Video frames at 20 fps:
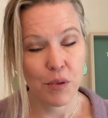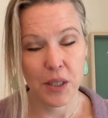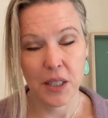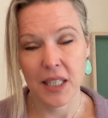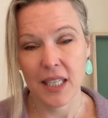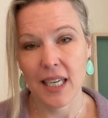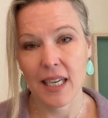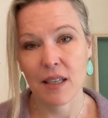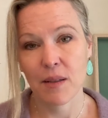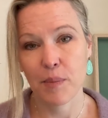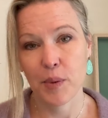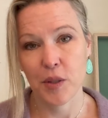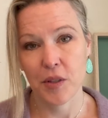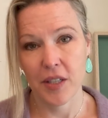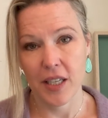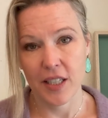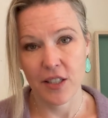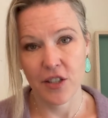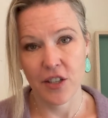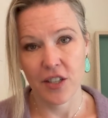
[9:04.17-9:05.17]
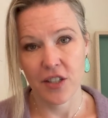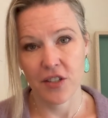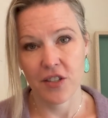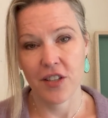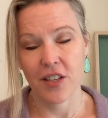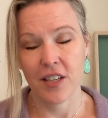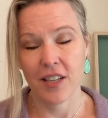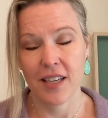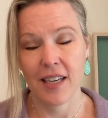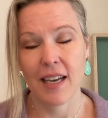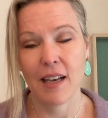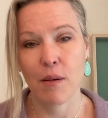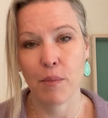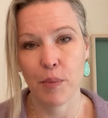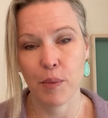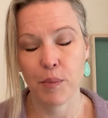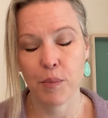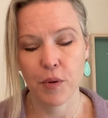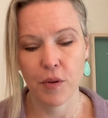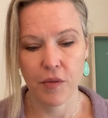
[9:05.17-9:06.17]
really help your digestion and
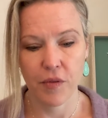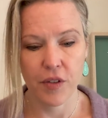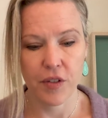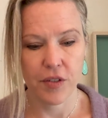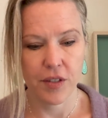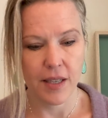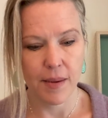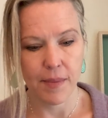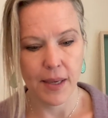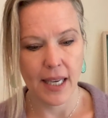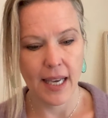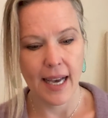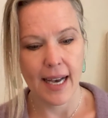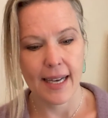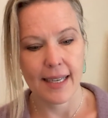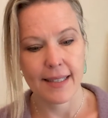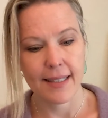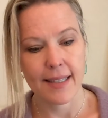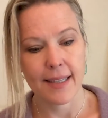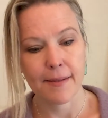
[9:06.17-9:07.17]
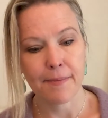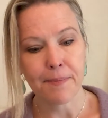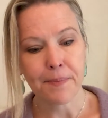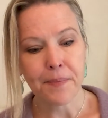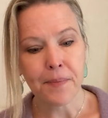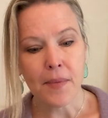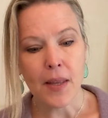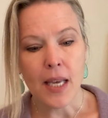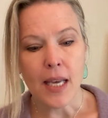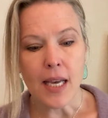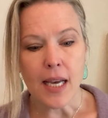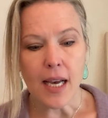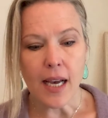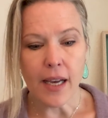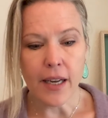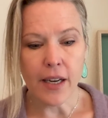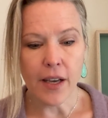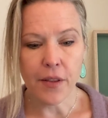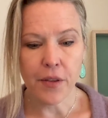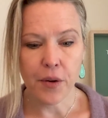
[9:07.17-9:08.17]
help improve your stomach acid.
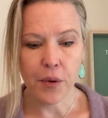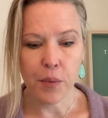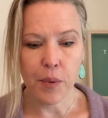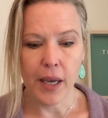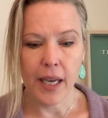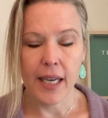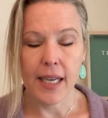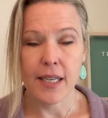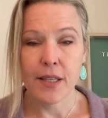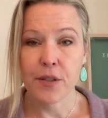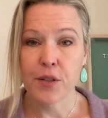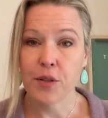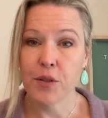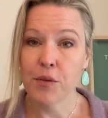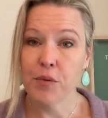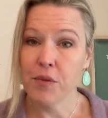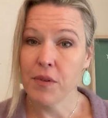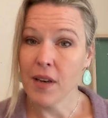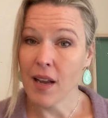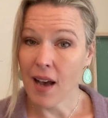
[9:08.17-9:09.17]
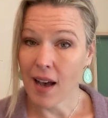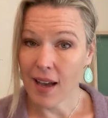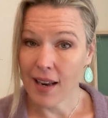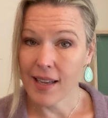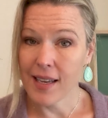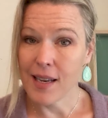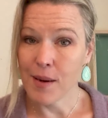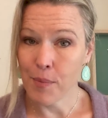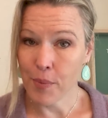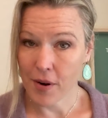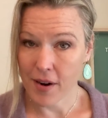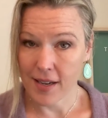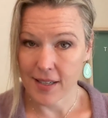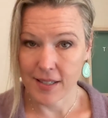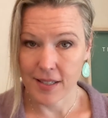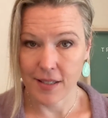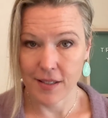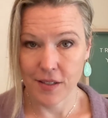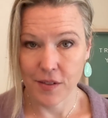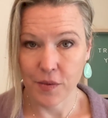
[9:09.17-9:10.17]
Another way is to not eat
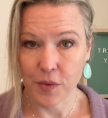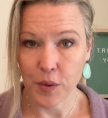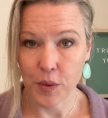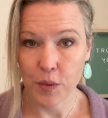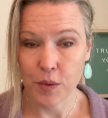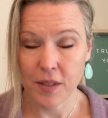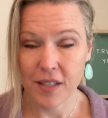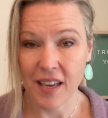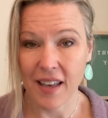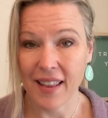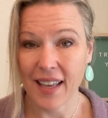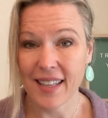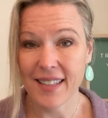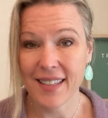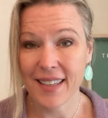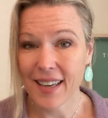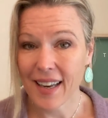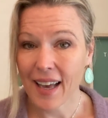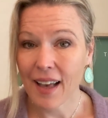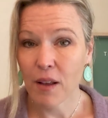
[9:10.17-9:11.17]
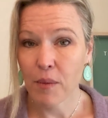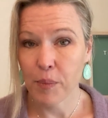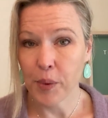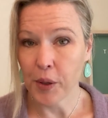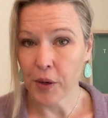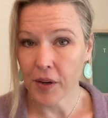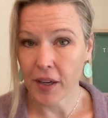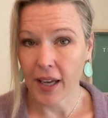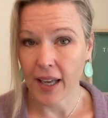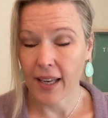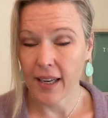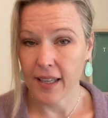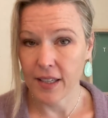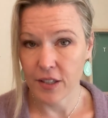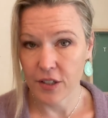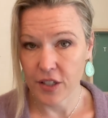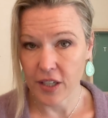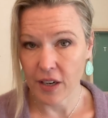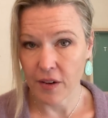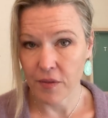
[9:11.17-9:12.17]
processed foods. Now, that's going to help your gut
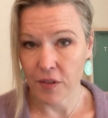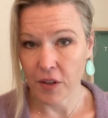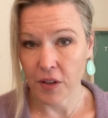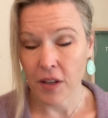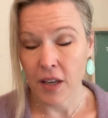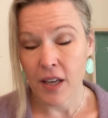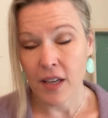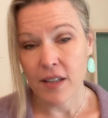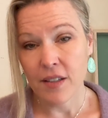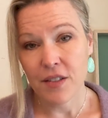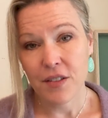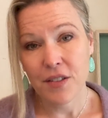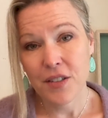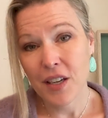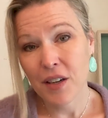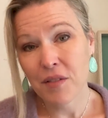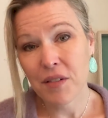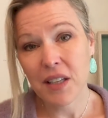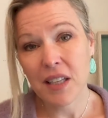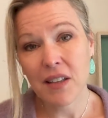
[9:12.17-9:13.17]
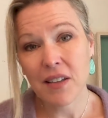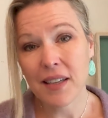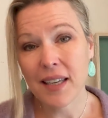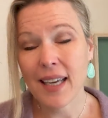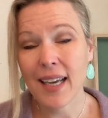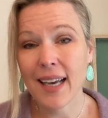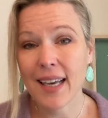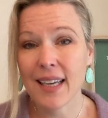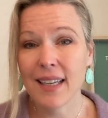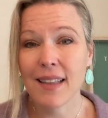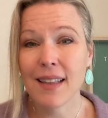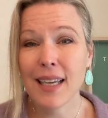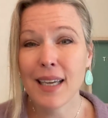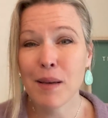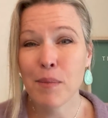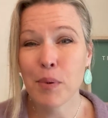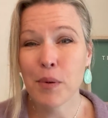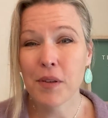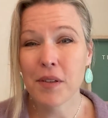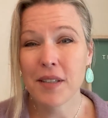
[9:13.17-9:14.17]
in general. So, generally, looking at a
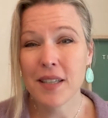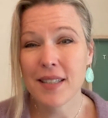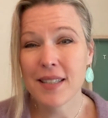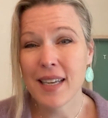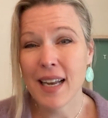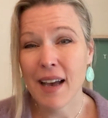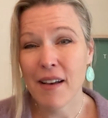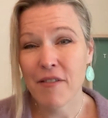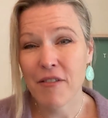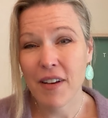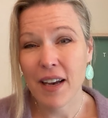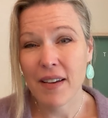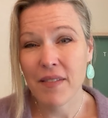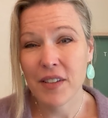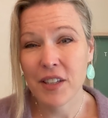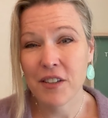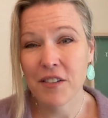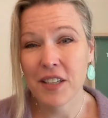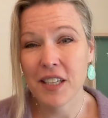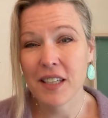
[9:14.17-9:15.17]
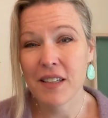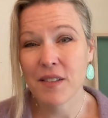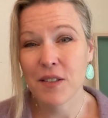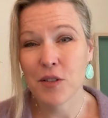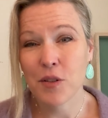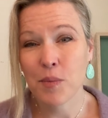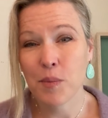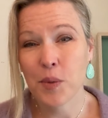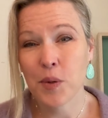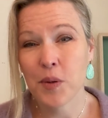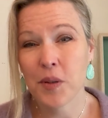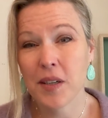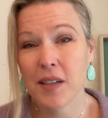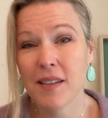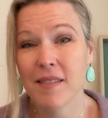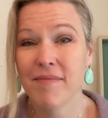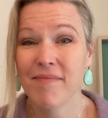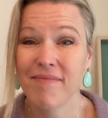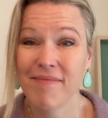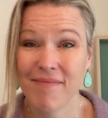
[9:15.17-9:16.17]
label, does it have five ingredients or
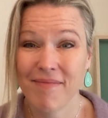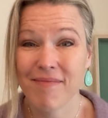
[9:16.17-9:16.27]
more?